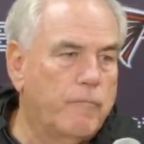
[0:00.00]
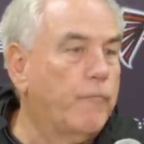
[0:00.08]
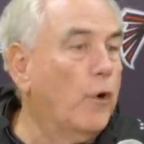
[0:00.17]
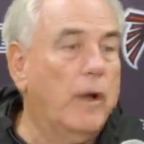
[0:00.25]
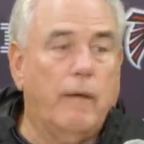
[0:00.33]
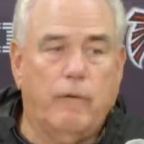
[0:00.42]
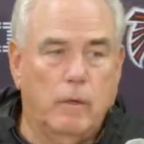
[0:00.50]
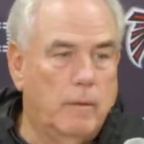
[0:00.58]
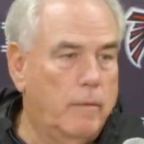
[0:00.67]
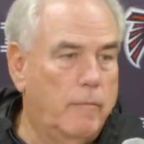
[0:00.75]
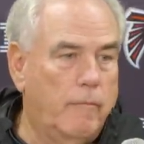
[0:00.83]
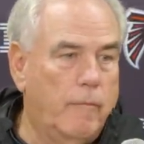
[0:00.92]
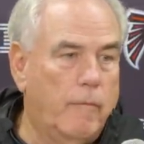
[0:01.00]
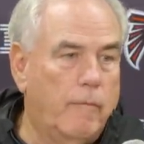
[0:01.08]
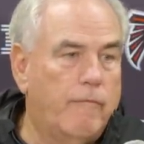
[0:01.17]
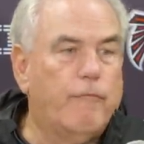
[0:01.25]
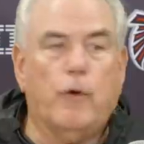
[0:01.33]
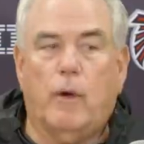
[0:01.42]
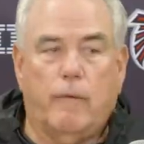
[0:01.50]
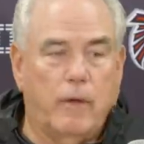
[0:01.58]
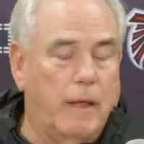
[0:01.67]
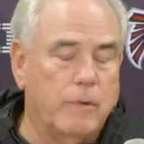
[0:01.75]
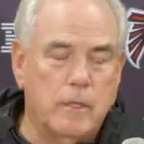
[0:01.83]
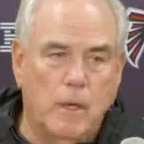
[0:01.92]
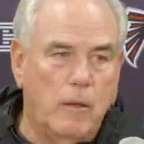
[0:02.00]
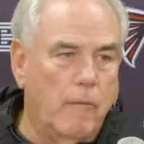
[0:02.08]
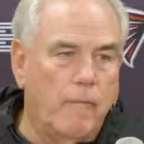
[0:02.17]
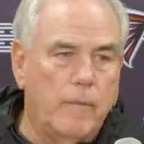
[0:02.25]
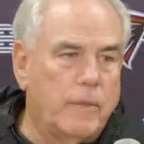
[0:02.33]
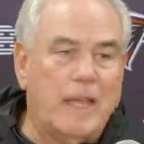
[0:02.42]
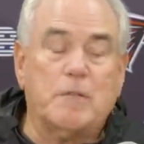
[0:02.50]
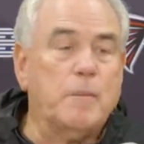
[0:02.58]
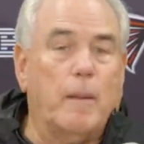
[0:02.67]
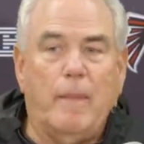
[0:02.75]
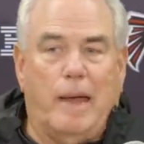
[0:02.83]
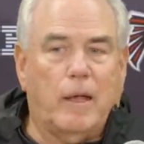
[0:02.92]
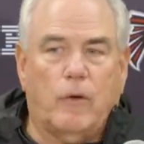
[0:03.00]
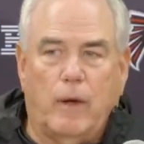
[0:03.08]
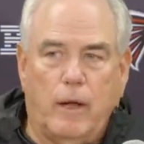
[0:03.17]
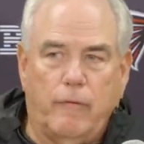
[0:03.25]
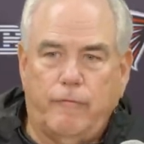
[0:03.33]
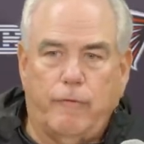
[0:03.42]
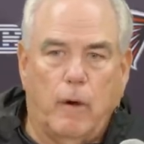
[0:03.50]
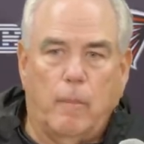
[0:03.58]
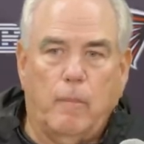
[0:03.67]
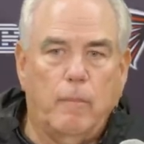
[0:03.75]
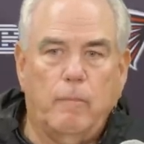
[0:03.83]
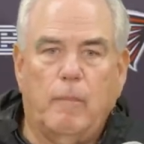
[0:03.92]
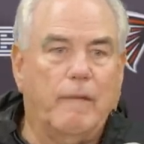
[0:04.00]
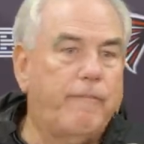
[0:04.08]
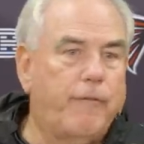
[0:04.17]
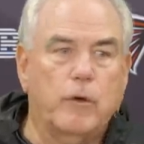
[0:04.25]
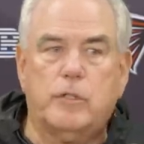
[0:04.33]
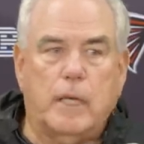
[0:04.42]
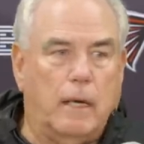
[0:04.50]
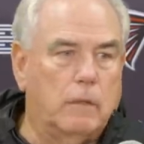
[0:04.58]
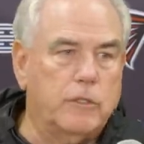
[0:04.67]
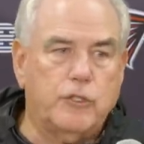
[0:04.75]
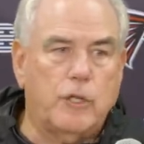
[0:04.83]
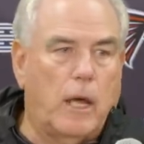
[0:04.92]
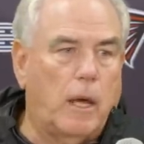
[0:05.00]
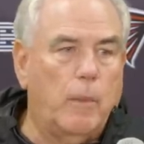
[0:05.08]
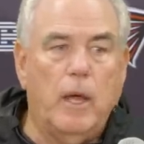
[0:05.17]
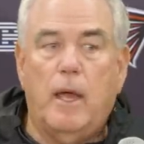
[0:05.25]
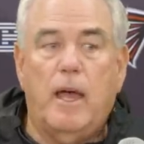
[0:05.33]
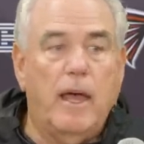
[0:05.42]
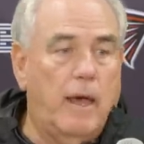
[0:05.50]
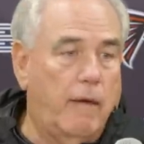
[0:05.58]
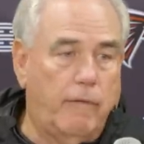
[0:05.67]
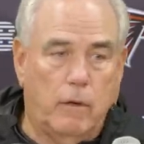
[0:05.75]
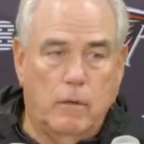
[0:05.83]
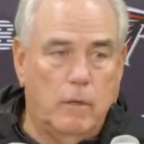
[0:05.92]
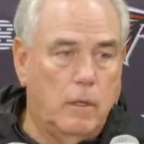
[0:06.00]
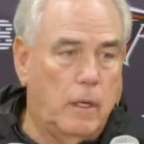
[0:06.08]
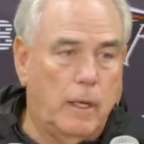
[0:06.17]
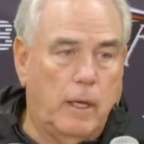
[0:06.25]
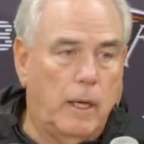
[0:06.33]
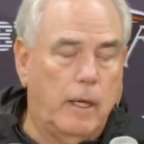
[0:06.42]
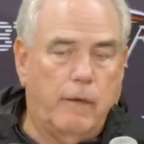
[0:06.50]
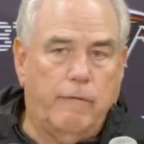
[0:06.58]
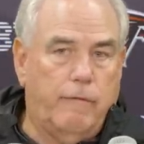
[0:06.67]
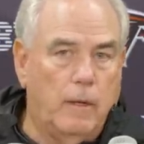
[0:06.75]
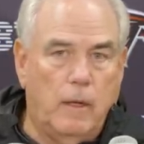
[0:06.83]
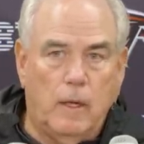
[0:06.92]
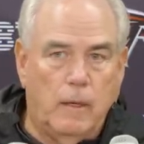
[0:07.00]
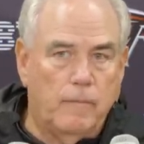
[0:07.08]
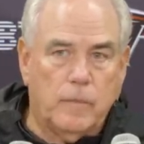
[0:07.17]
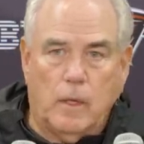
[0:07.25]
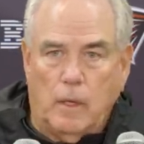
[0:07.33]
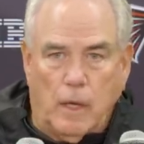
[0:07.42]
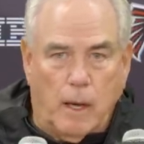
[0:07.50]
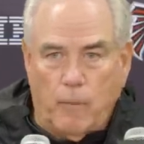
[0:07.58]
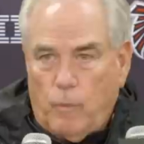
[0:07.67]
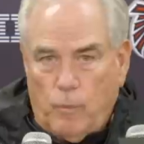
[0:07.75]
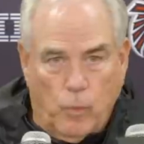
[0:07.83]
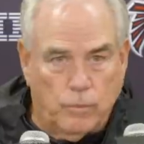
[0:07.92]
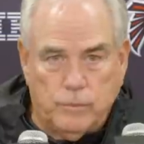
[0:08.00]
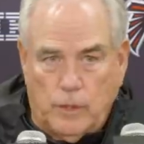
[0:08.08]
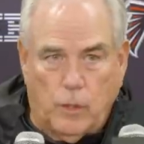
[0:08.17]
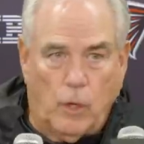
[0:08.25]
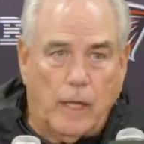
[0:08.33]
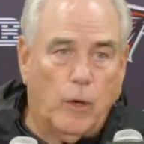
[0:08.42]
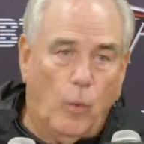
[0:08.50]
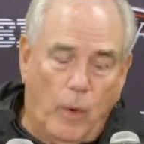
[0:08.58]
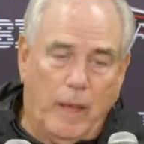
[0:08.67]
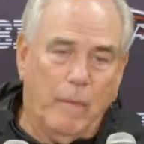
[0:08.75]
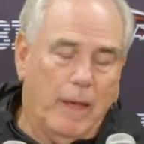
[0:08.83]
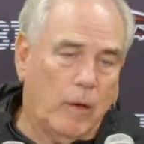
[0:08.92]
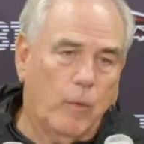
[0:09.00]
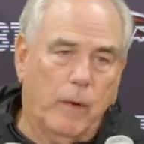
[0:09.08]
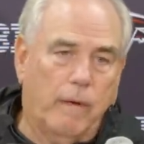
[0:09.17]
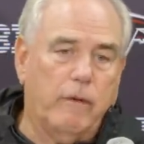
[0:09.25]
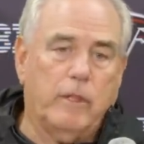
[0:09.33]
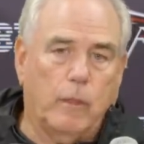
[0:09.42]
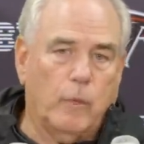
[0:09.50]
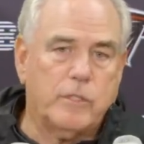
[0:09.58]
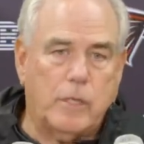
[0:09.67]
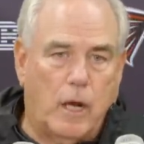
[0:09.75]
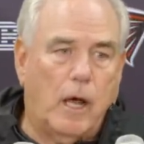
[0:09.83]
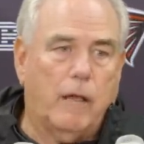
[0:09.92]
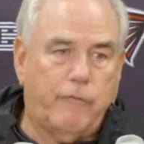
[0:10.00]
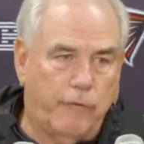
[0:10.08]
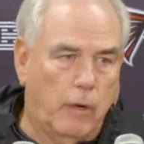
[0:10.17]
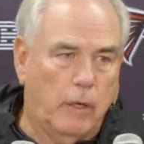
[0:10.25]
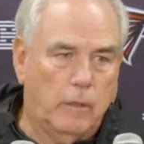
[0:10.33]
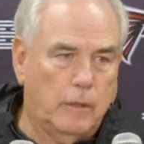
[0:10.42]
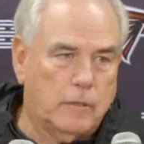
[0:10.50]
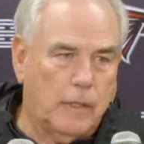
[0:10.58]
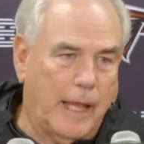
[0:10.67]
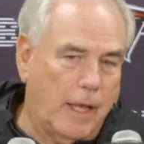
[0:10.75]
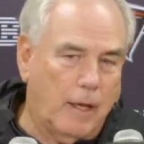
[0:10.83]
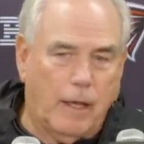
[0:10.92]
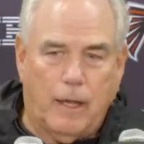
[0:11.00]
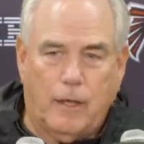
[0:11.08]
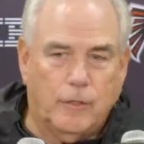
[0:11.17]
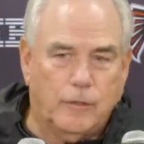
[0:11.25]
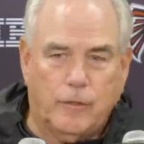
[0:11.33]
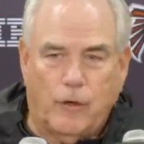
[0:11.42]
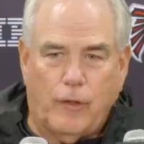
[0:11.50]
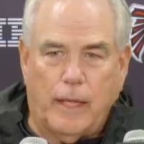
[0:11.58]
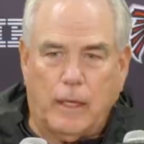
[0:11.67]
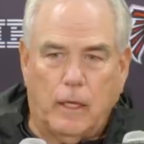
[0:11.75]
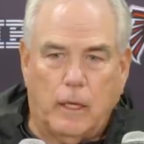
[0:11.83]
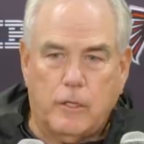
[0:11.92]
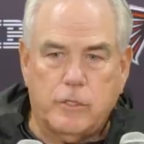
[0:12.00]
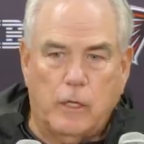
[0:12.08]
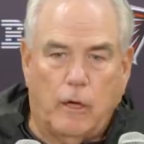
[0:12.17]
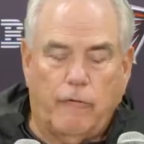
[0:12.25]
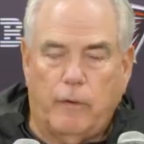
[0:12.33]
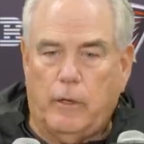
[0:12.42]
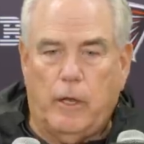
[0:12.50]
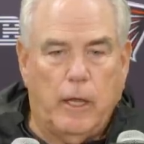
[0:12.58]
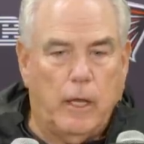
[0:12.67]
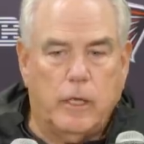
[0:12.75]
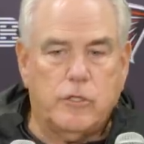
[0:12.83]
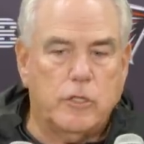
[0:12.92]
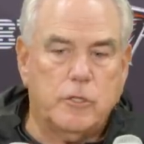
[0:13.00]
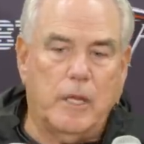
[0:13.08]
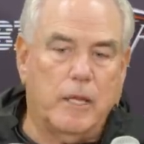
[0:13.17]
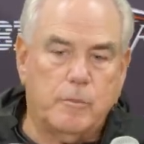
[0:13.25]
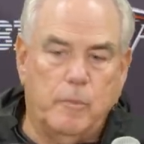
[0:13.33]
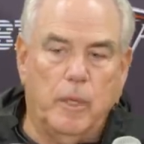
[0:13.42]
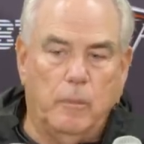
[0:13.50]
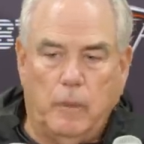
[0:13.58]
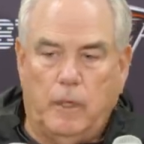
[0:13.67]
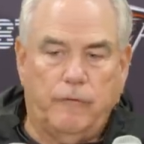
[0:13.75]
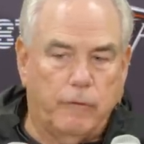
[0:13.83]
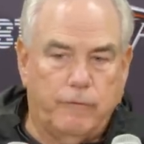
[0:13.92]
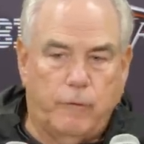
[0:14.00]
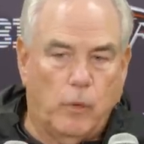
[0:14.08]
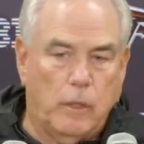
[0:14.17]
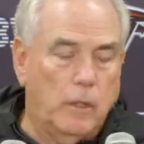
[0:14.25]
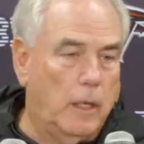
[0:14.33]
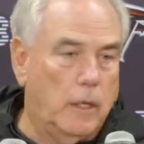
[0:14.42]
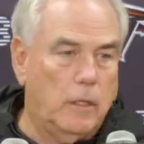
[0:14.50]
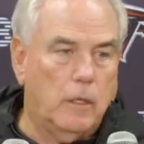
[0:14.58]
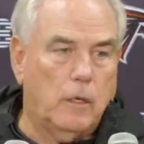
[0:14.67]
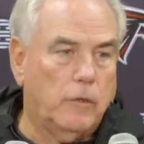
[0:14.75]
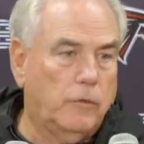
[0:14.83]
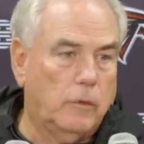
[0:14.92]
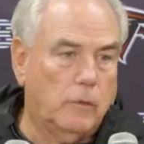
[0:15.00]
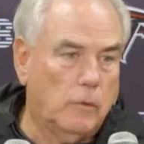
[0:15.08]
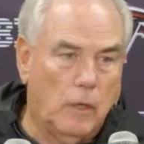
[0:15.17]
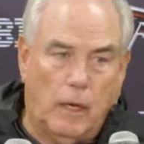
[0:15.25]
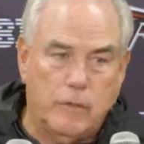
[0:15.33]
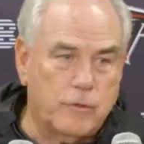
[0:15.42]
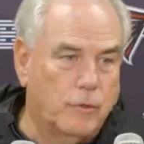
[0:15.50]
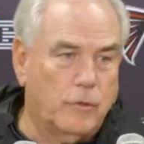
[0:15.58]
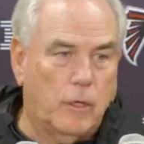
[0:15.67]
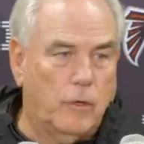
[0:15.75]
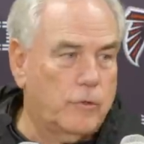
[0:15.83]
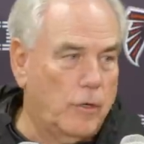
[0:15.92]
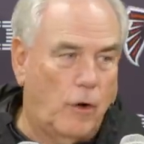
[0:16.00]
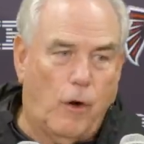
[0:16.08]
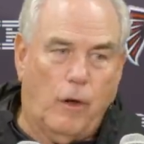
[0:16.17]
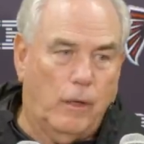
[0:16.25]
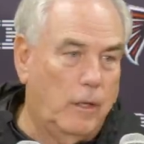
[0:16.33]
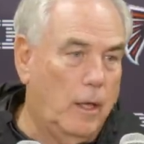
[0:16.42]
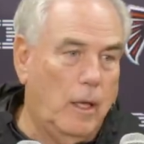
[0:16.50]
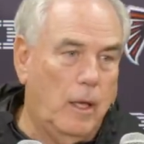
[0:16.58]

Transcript: Forever. What you doing now, or that- Forever. was That was- my background from my first college job ever. I, I have, I'm, you know, I go way back where everything was an odd front, a slant and angle and all that kind of stuff. And, and it's just, that's been me for 48 years, a high school coach on.